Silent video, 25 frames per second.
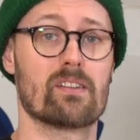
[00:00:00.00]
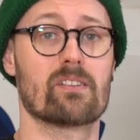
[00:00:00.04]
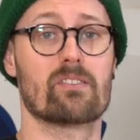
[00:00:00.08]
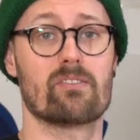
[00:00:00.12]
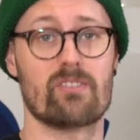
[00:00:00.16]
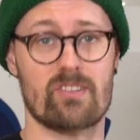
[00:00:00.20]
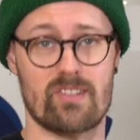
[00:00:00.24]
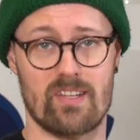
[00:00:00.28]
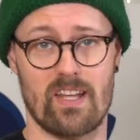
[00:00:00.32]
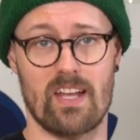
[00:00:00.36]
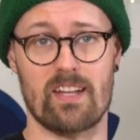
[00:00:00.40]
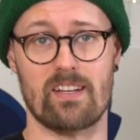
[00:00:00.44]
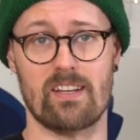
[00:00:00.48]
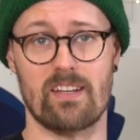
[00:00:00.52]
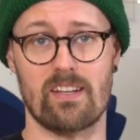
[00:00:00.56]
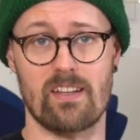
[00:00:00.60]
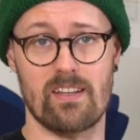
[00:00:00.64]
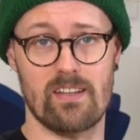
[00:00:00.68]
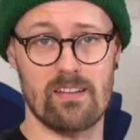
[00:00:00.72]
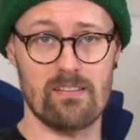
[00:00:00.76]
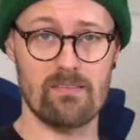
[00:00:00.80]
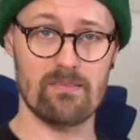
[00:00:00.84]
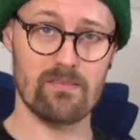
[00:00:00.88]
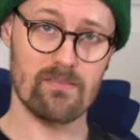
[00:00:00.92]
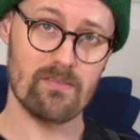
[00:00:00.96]

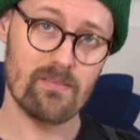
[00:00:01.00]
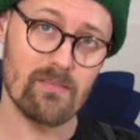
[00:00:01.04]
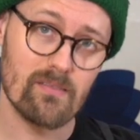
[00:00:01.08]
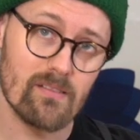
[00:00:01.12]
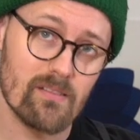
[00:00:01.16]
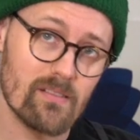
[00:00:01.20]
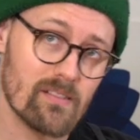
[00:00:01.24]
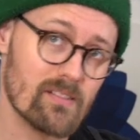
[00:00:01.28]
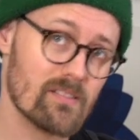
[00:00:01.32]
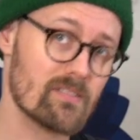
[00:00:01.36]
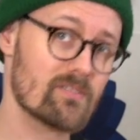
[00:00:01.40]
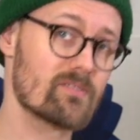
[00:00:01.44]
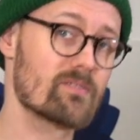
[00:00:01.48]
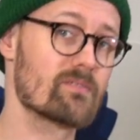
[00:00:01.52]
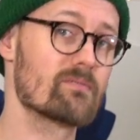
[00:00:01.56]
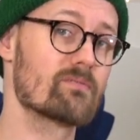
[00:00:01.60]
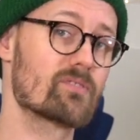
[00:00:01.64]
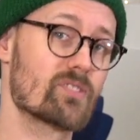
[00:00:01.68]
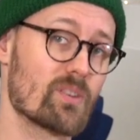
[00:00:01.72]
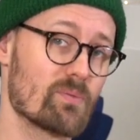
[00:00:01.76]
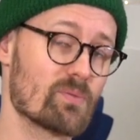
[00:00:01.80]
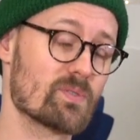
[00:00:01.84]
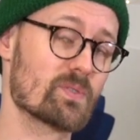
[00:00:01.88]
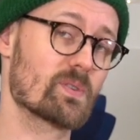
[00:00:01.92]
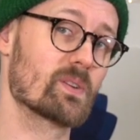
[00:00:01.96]
Christianity,
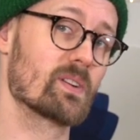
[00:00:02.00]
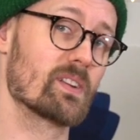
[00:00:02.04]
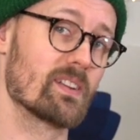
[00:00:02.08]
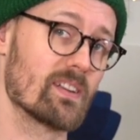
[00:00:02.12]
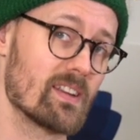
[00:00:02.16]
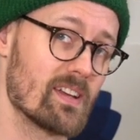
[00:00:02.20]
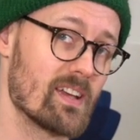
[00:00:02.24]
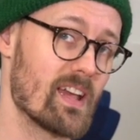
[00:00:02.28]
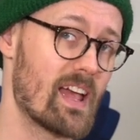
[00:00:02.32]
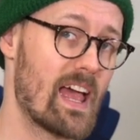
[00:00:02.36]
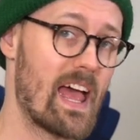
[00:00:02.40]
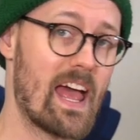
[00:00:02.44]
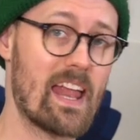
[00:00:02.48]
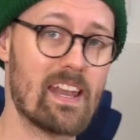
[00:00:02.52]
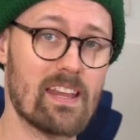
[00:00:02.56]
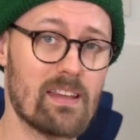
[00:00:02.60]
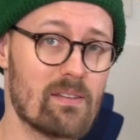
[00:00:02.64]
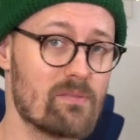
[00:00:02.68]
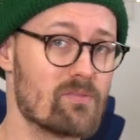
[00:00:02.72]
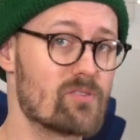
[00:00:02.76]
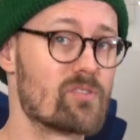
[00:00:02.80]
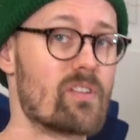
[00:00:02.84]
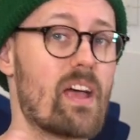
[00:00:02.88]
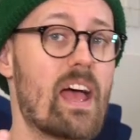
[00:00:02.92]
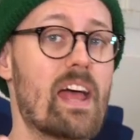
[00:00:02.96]
subsequently,
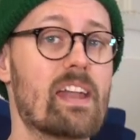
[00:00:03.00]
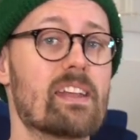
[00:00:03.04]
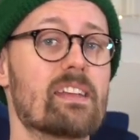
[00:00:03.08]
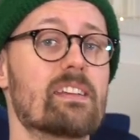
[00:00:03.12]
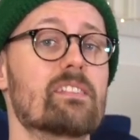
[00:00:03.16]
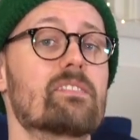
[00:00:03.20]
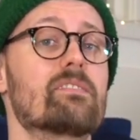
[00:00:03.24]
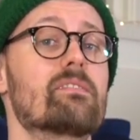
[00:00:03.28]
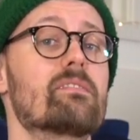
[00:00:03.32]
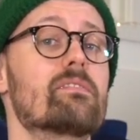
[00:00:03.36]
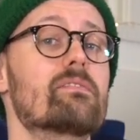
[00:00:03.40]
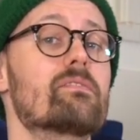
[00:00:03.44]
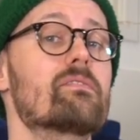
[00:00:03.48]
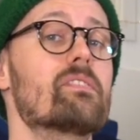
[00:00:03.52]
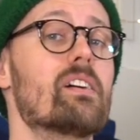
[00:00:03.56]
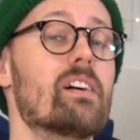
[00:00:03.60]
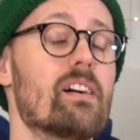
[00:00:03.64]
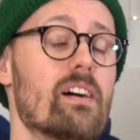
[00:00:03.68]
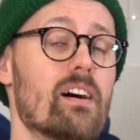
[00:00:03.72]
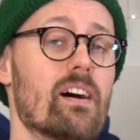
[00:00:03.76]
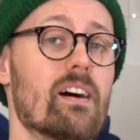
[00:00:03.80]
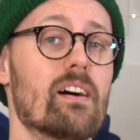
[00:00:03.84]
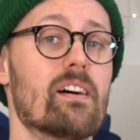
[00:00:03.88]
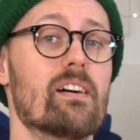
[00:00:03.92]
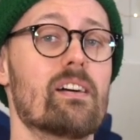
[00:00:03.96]
any
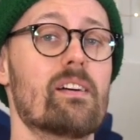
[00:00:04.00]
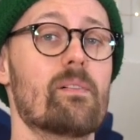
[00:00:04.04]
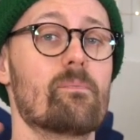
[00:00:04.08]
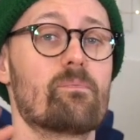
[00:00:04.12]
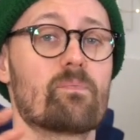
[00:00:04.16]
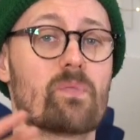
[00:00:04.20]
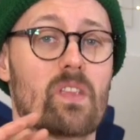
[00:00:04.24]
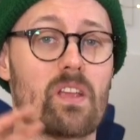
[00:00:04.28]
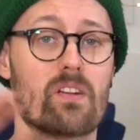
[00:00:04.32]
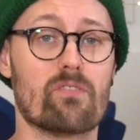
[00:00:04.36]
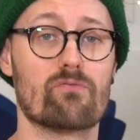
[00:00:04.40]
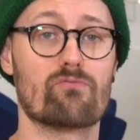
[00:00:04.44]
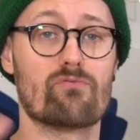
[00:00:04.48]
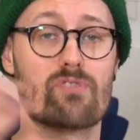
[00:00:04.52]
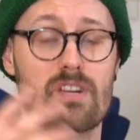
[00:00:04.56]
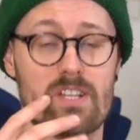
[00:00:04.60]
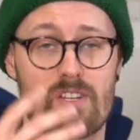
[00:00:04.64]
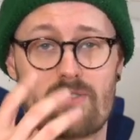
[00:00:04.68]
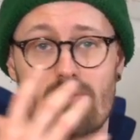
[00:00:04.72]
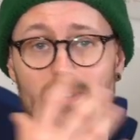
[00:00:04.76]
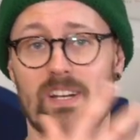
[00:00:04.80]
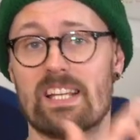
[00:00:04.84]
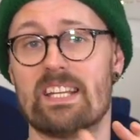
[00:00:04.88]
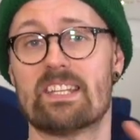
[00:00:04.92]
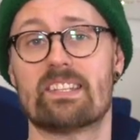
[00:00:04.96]

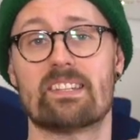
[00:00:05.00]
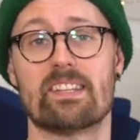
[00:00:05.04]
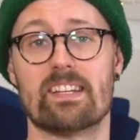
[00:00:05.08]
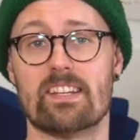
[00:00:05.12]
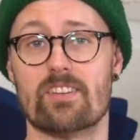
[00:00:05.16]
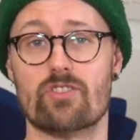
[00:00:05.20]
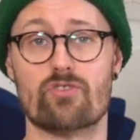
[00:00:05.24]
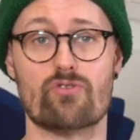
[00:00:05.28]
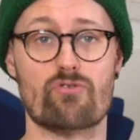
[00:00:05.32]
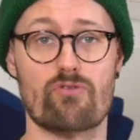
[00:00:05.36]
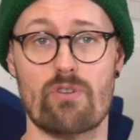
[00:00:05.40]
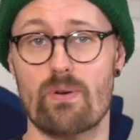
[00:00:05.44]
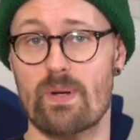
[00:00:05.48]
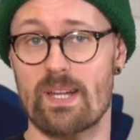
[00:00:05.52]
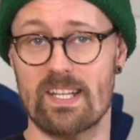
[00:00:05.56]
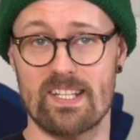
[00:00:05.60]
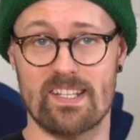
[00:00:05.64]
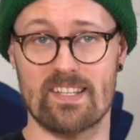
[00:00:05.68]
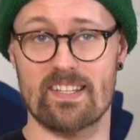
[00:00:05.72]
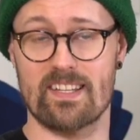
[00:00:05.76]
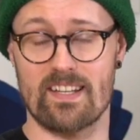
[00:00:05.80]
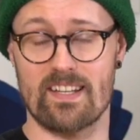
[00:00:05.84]
ritualistic Druid